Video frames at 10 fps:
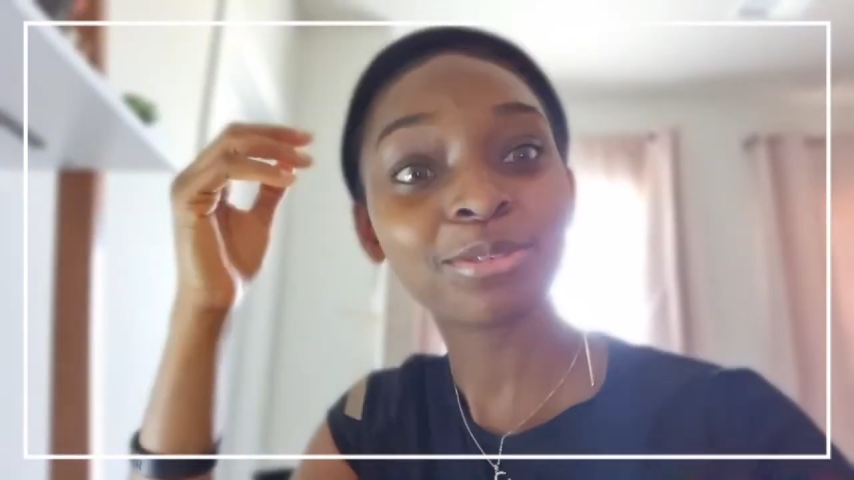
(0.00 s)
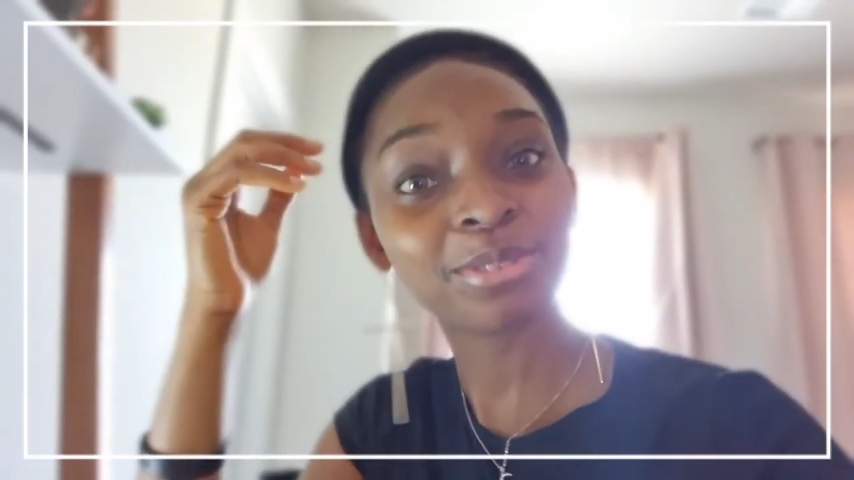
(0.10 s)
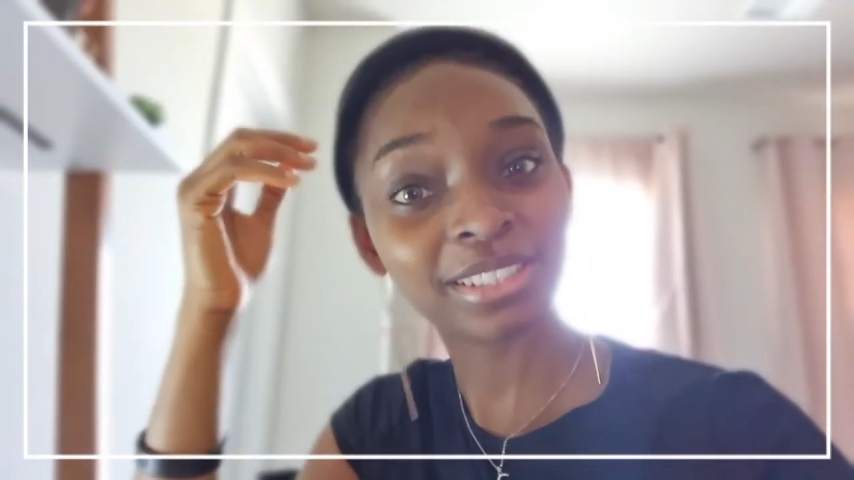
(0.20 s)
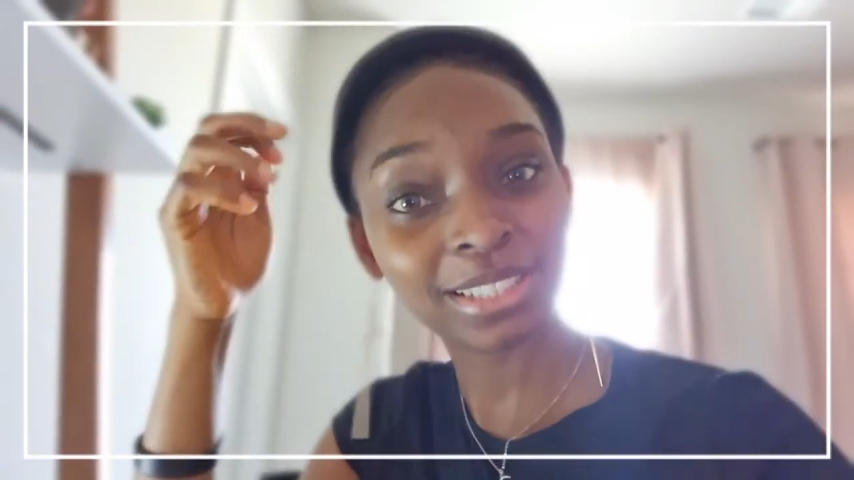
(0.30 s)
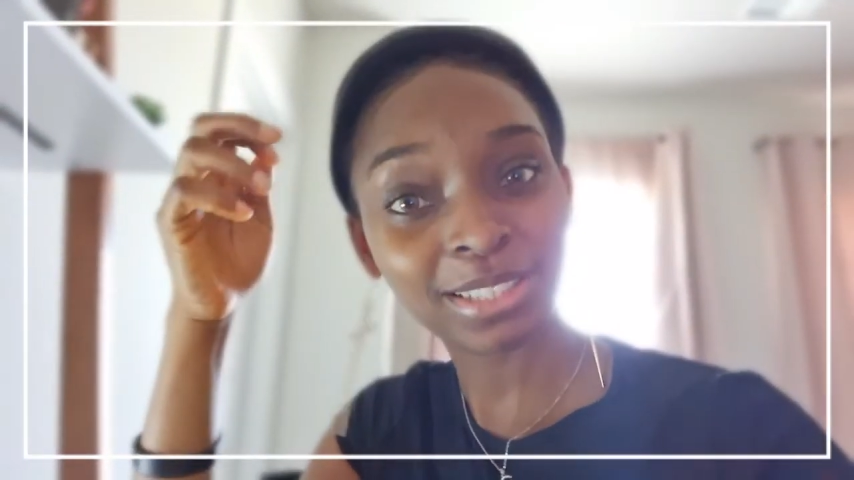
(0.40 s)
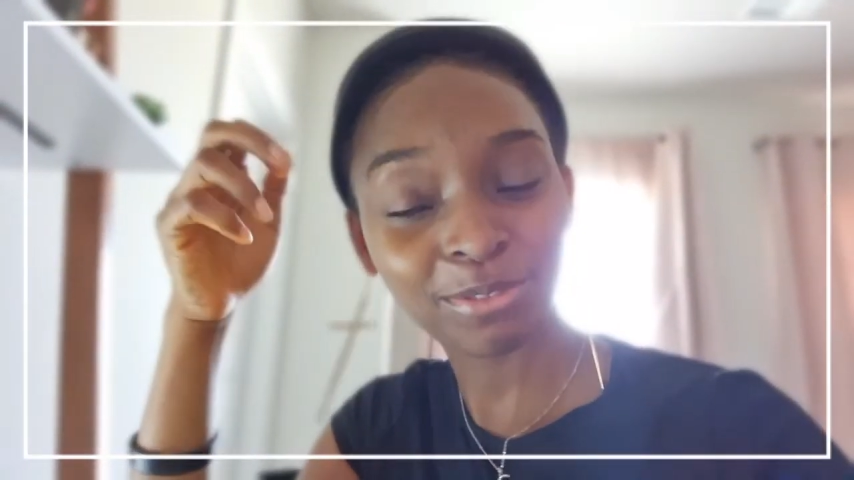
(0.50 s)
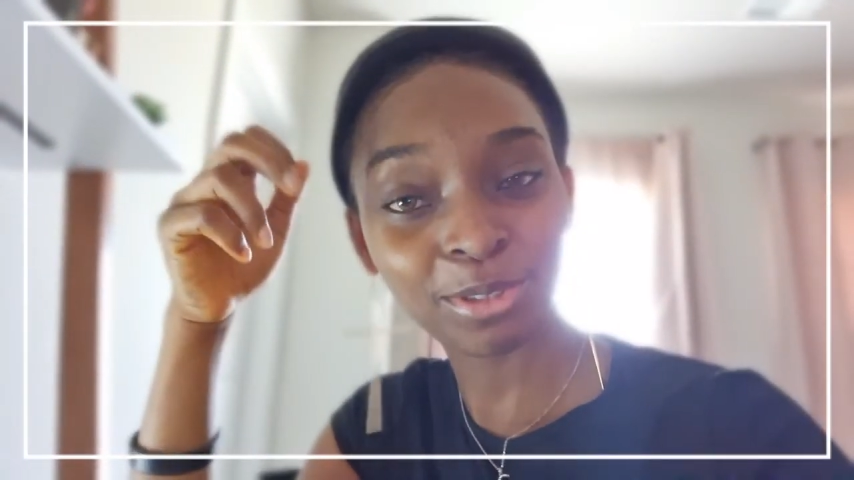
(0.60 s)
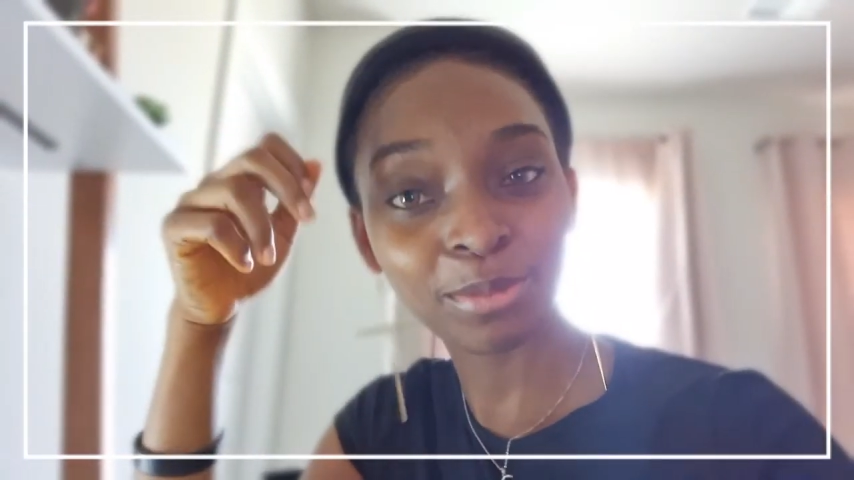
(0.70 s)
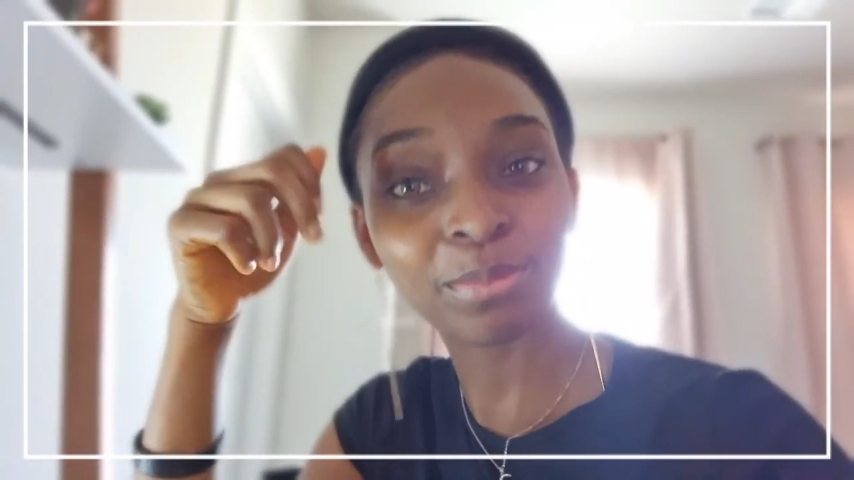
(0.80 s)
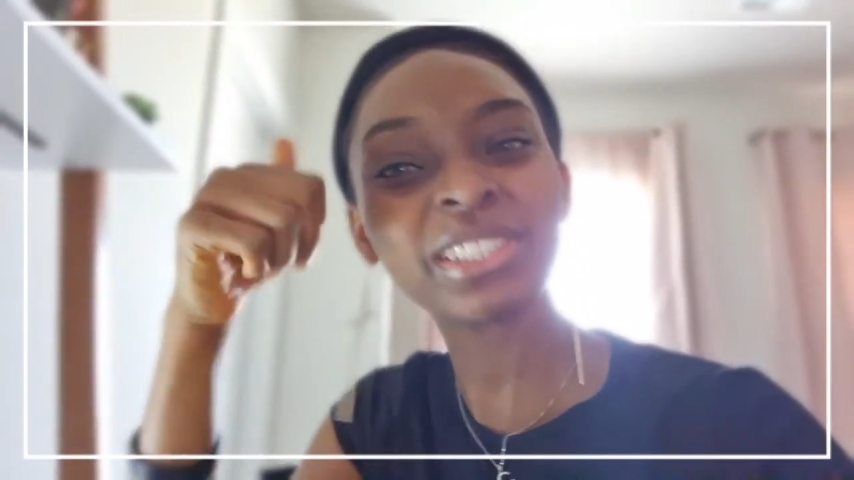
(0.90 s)
So in this
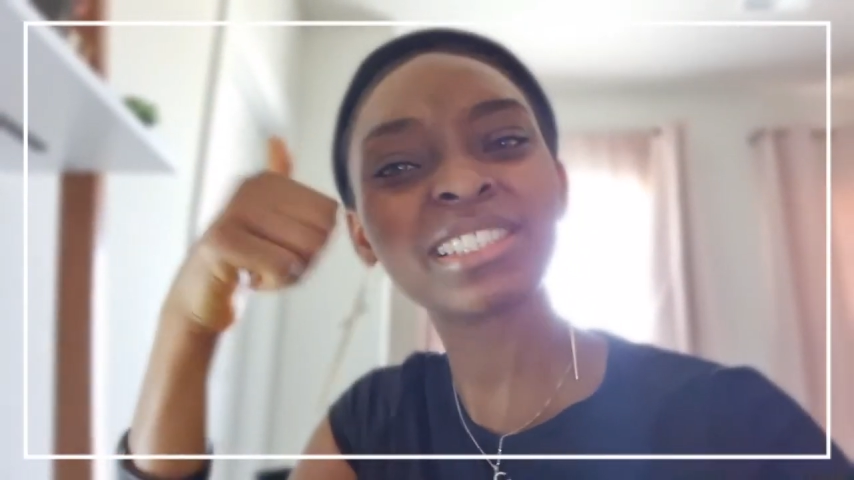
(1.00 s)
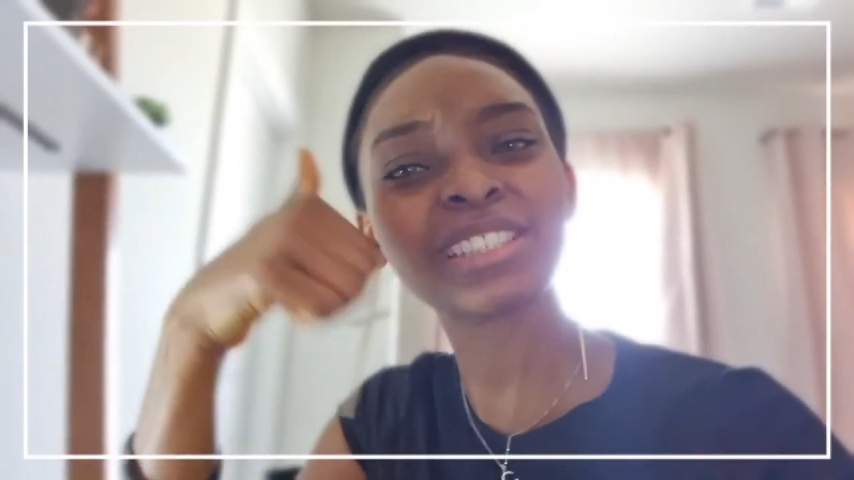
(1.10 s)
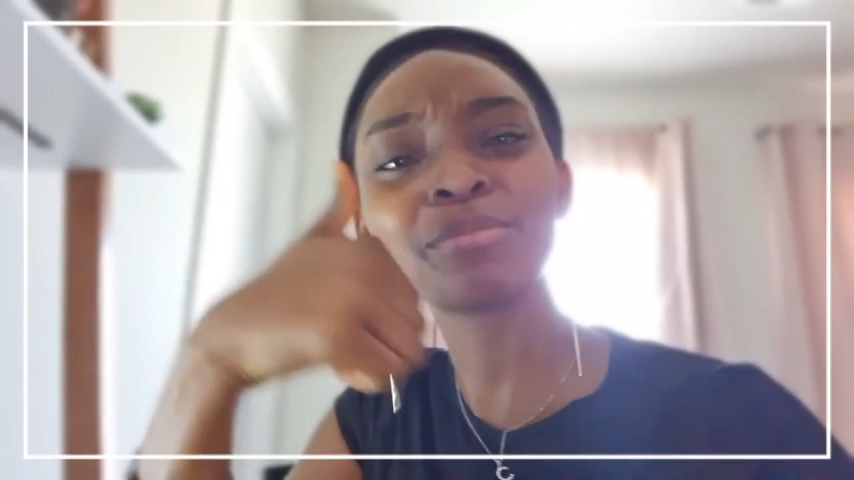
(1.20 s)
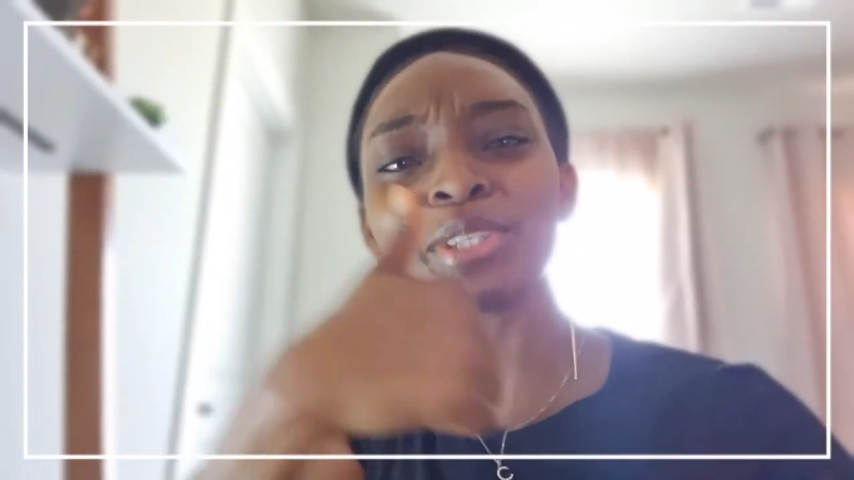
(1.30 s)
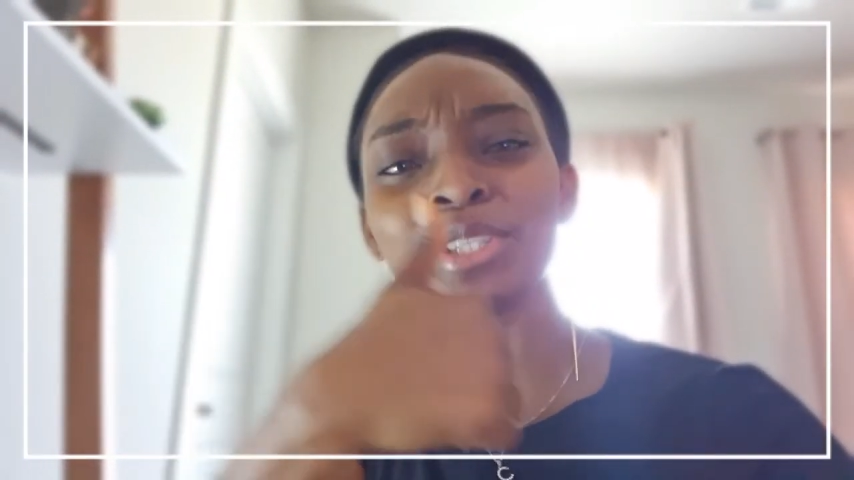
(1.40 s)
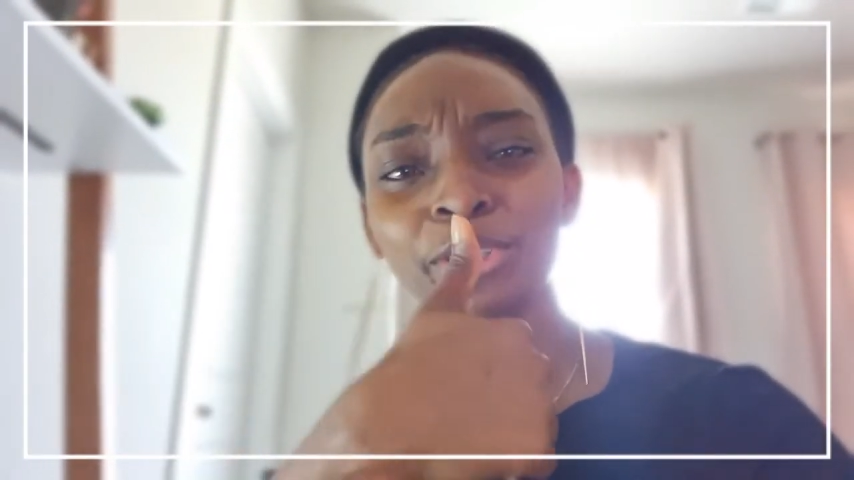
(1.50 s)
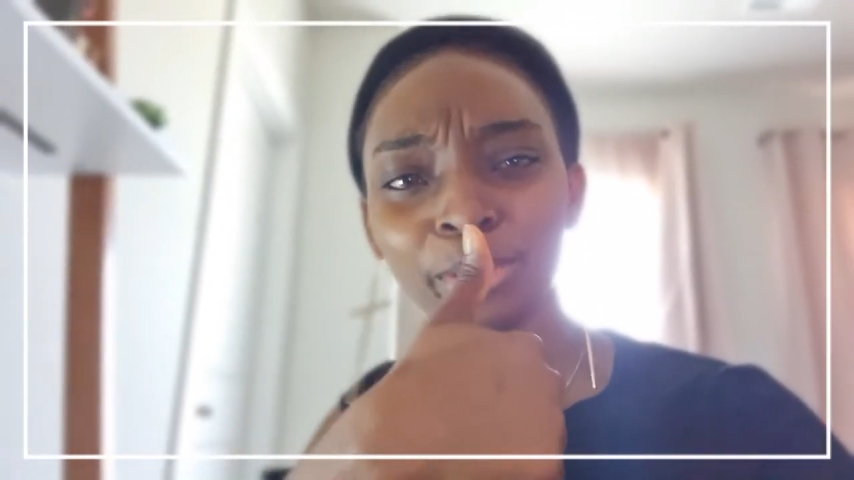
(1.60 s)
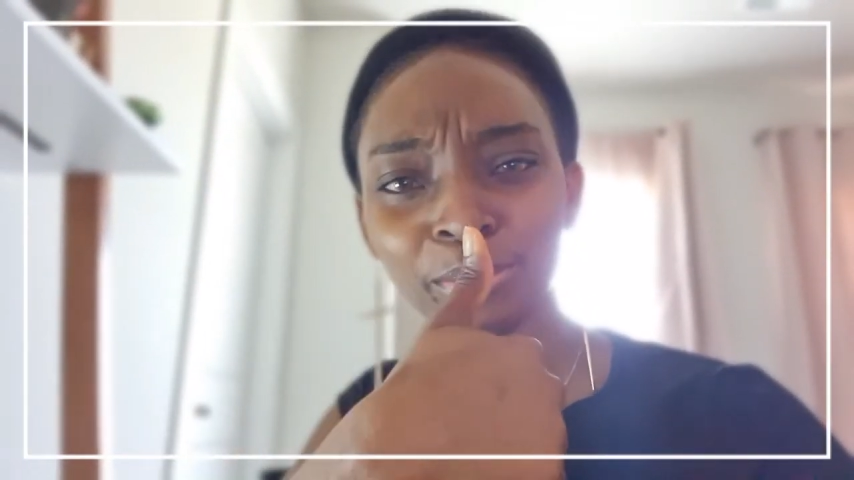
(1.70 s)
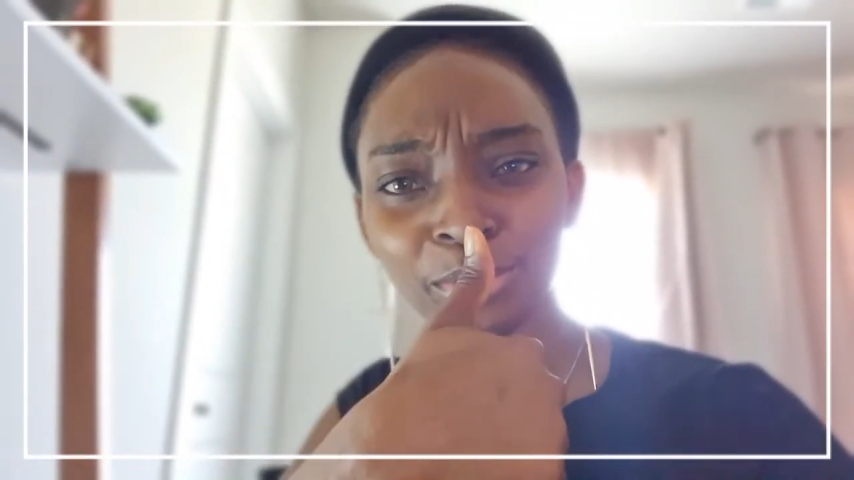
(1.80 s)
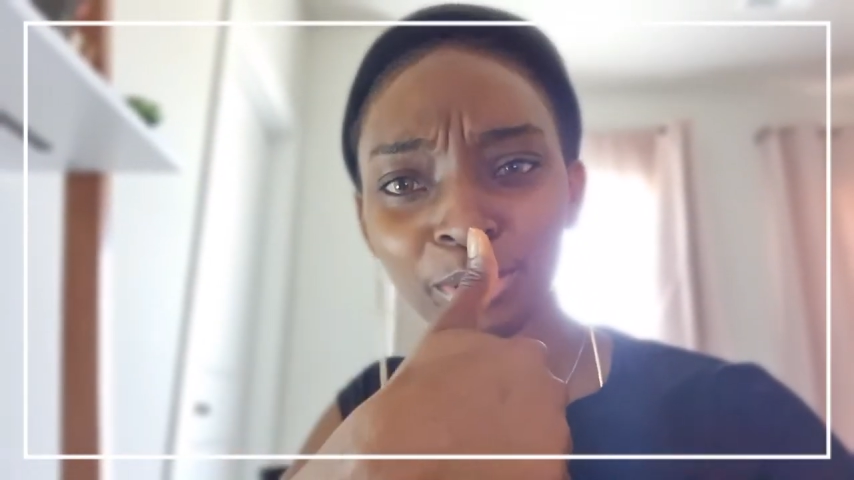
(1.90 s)
video, please give me a
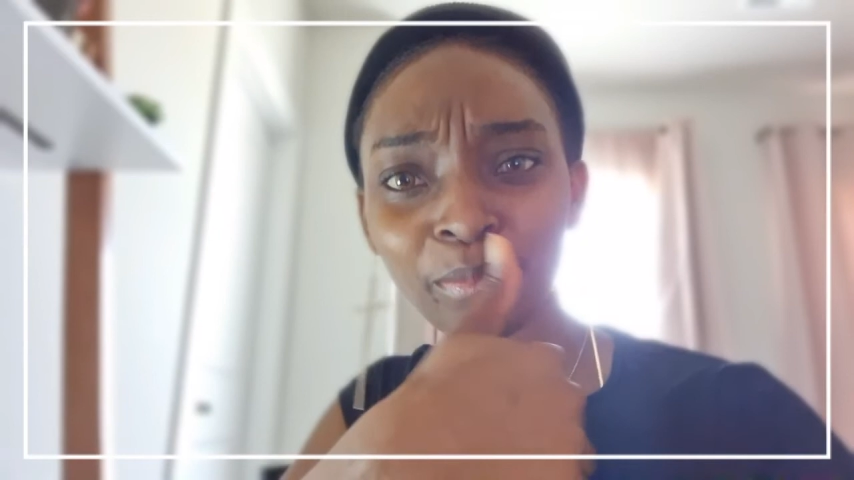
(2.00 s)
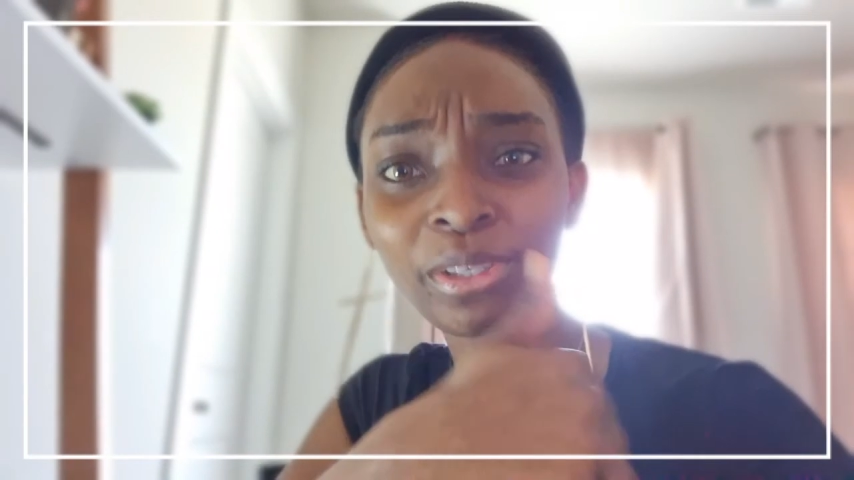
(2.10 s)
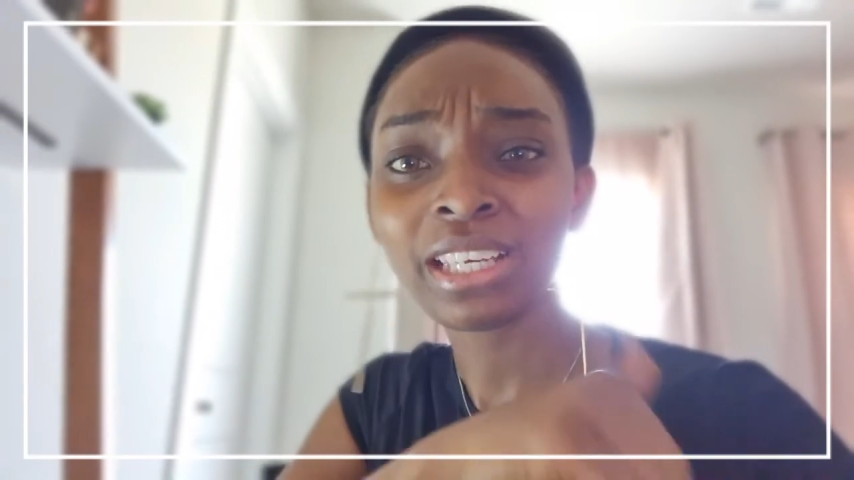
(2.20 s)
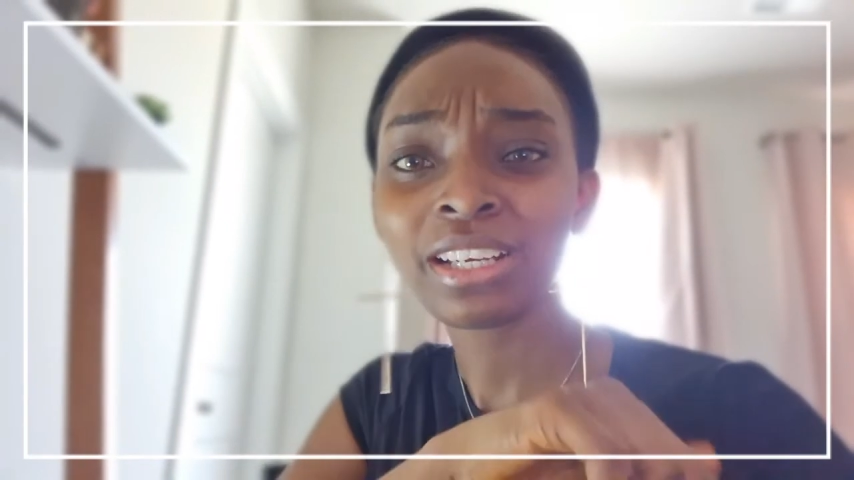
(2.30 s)
thumbs up,